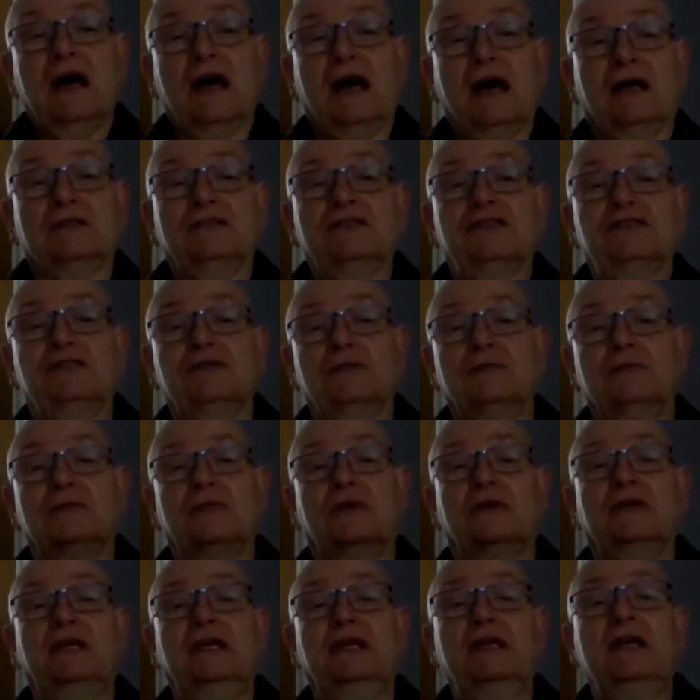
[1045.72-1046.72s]
and
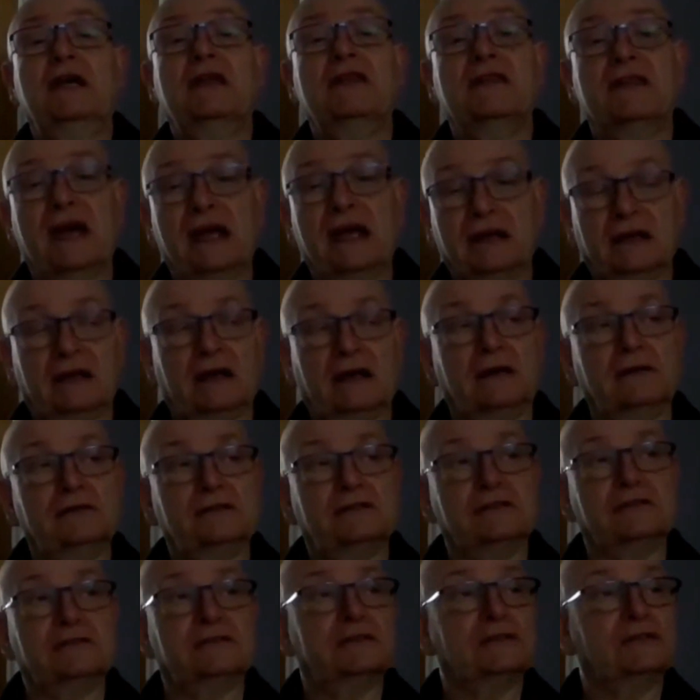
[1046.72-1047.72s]
somebody then
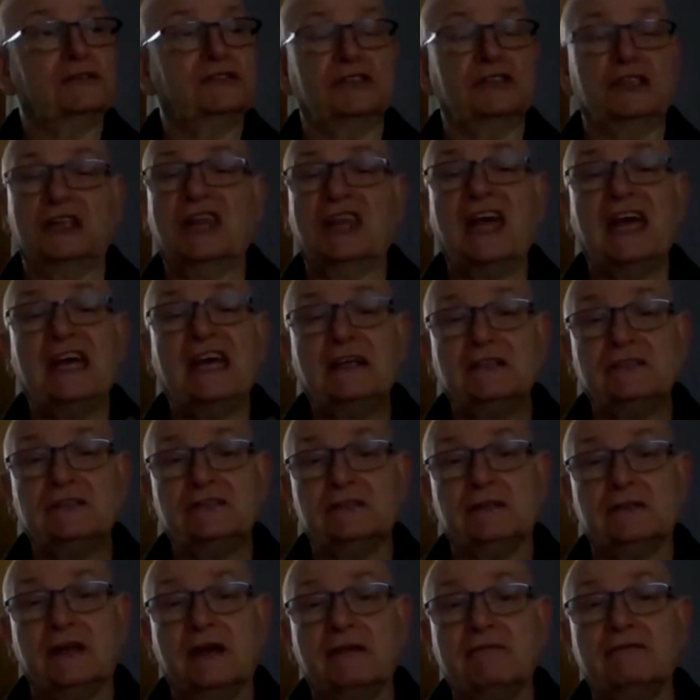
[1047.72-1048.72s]
goes and does your
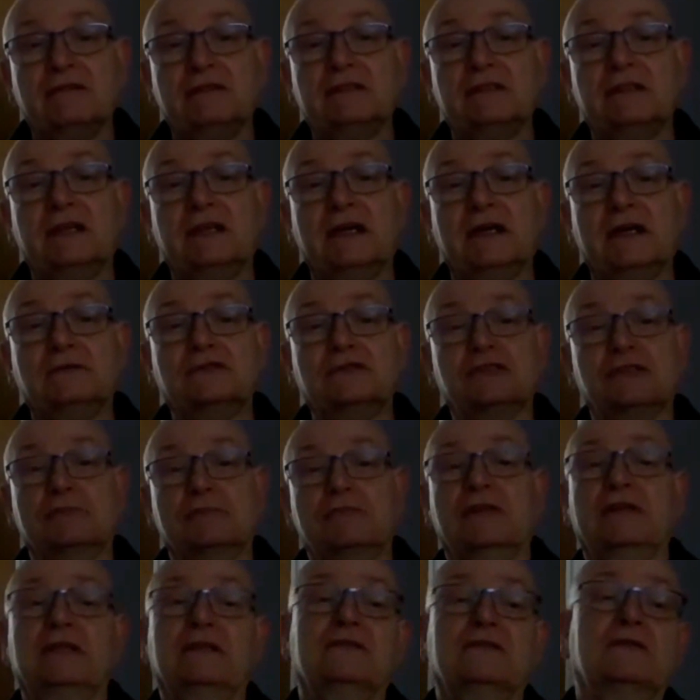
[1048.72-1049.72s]
legs and everything else
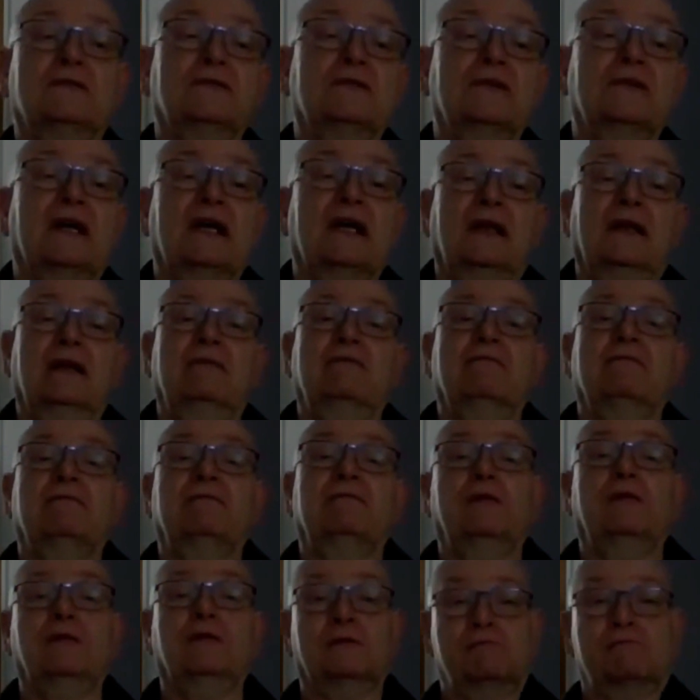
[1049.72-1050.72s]
and brings all that
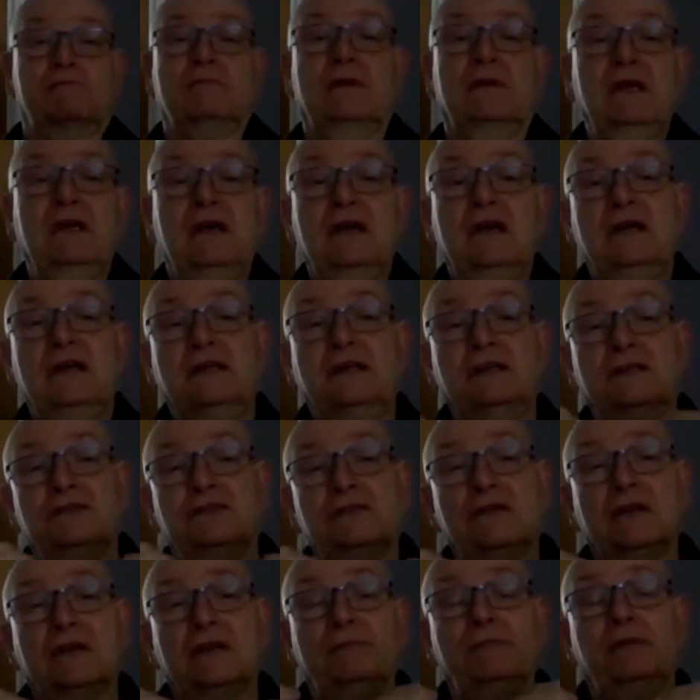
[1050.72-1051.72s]
lymph up, you're
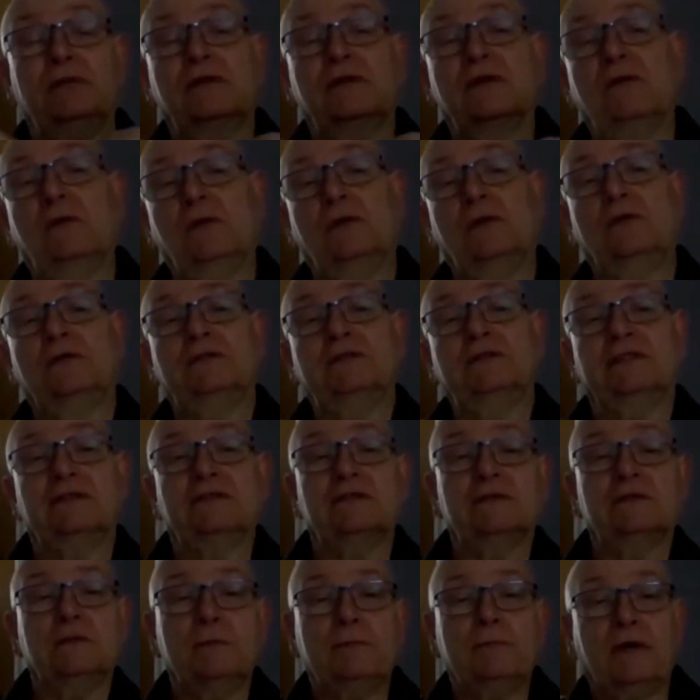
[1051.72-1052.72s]
trying to put a quart
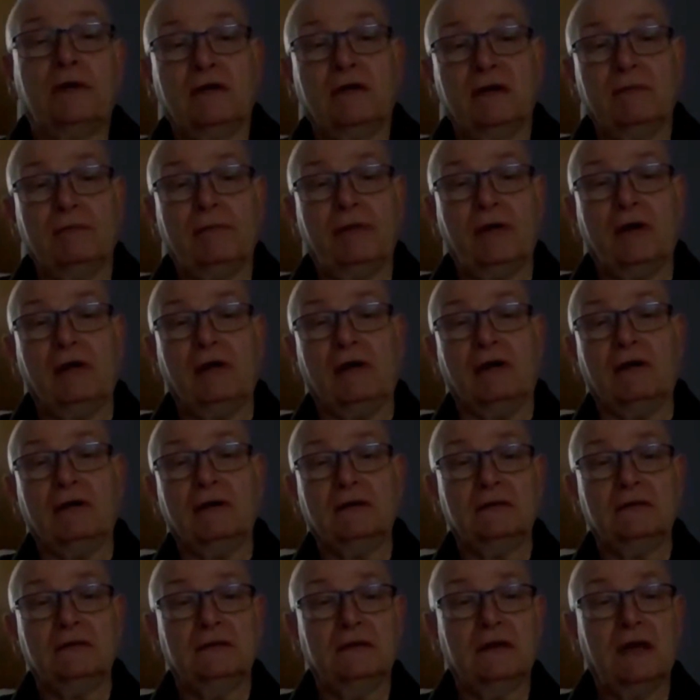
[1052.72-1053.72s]
into a pint pot
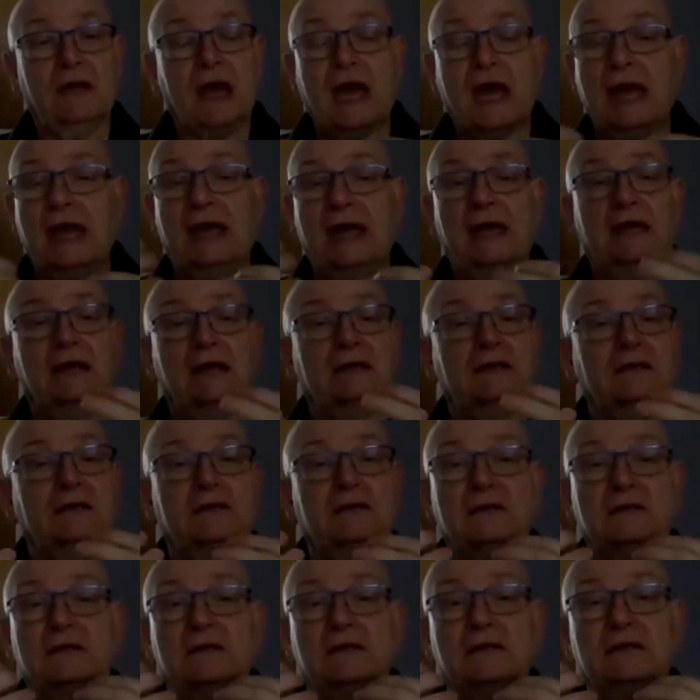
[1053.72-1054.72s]

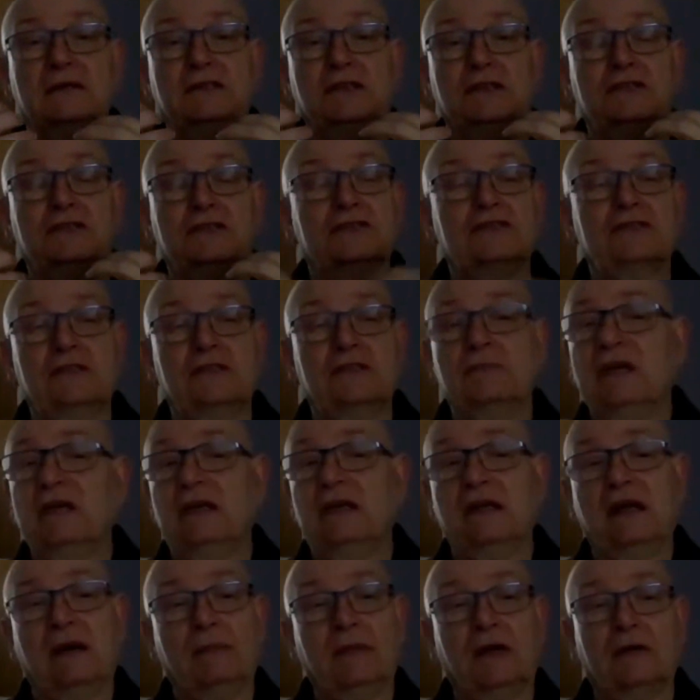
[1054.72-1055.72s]
and you're just going to
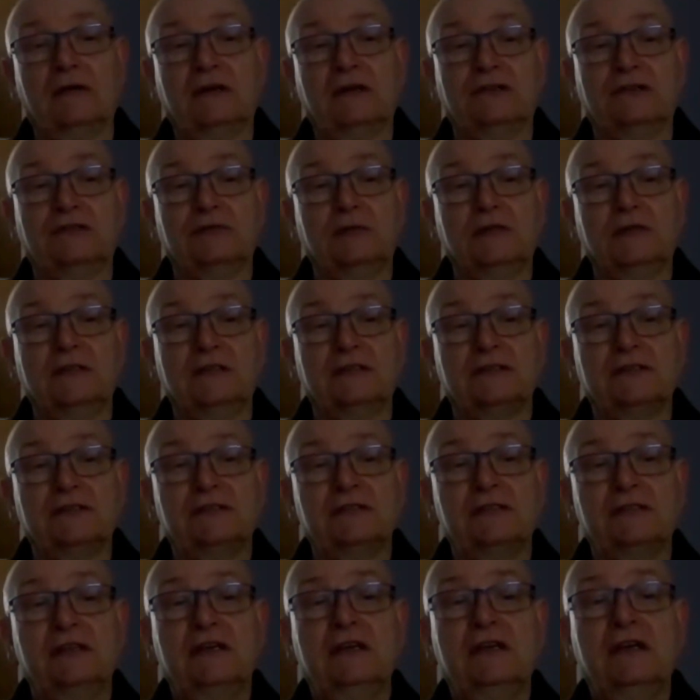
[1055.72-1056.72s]
make that blockage
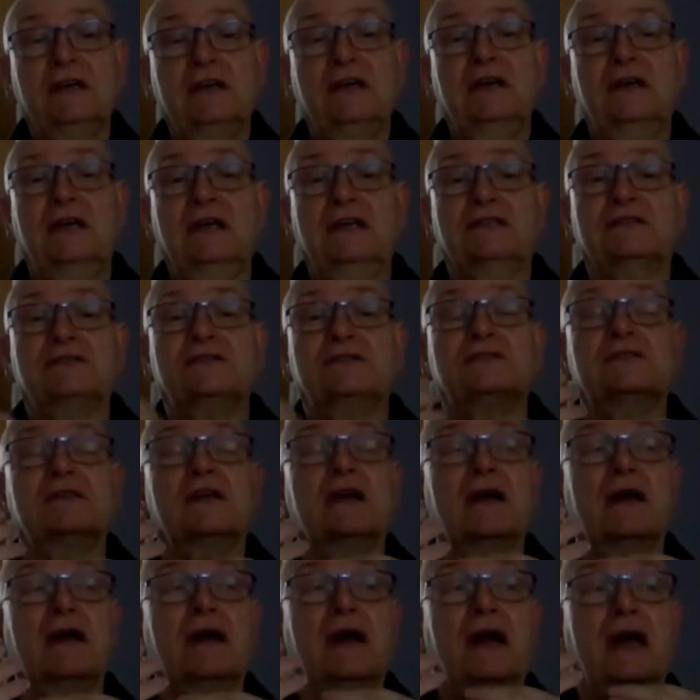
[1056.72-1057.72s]
worse. It's
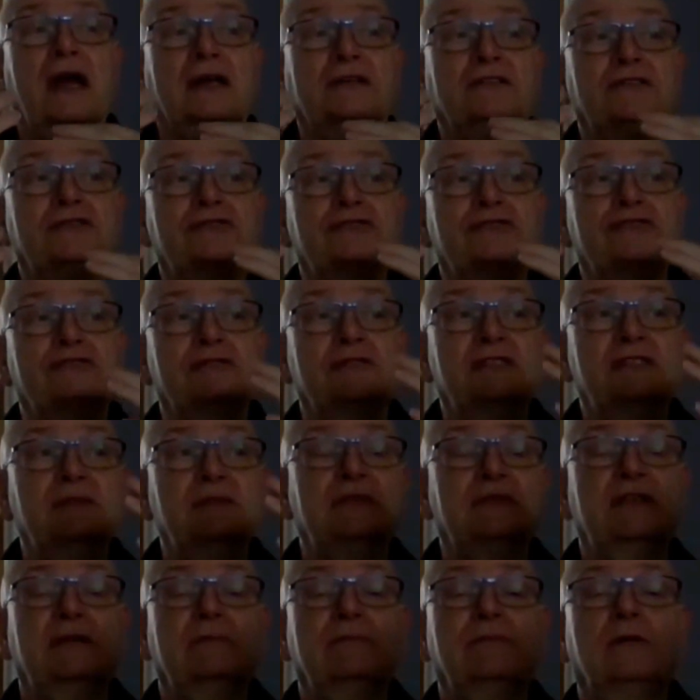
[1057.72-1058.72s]

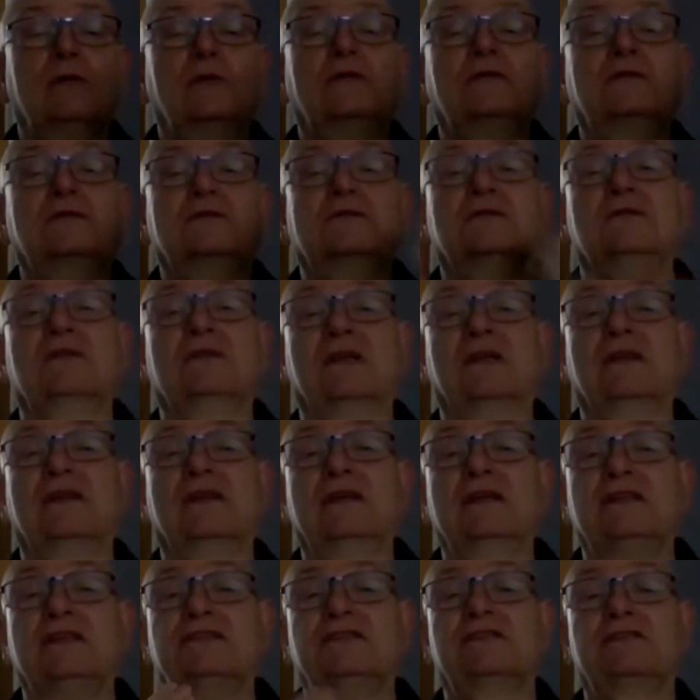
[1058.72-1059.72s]
extremely important that
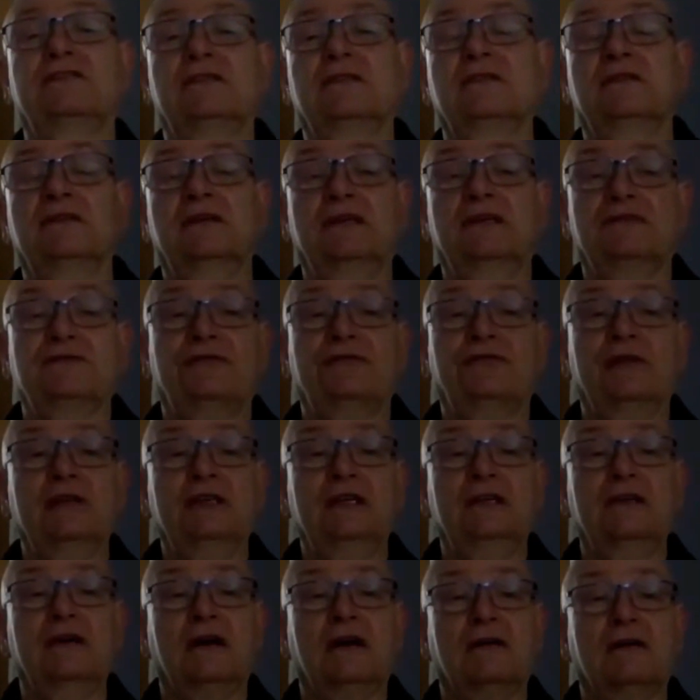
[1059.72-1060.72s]
this is
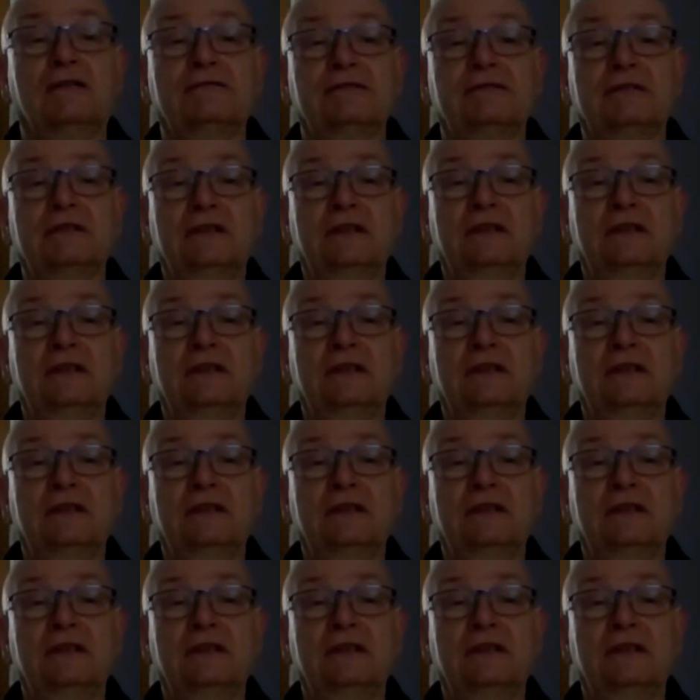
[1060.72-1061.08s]
freed off